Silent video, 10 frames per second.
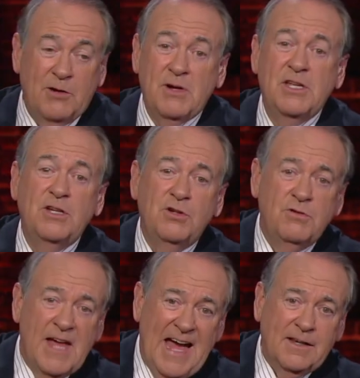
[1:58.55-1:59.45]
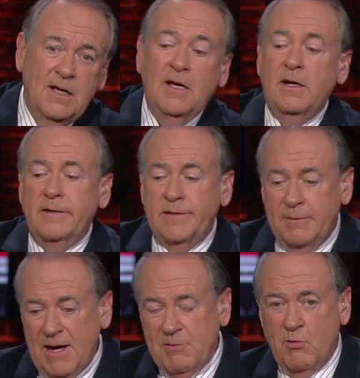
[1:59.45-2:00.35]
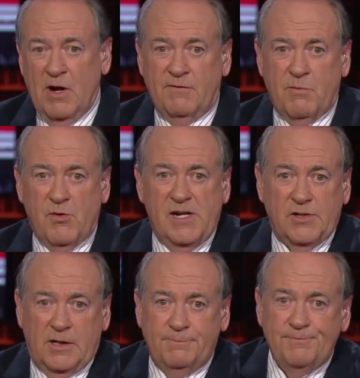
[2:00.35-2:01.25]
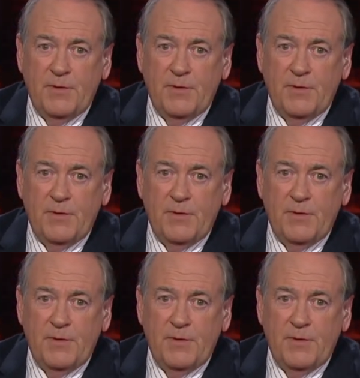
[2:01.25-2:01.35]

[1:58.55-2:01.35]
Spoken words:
I'd rather you do that than maybe run for president.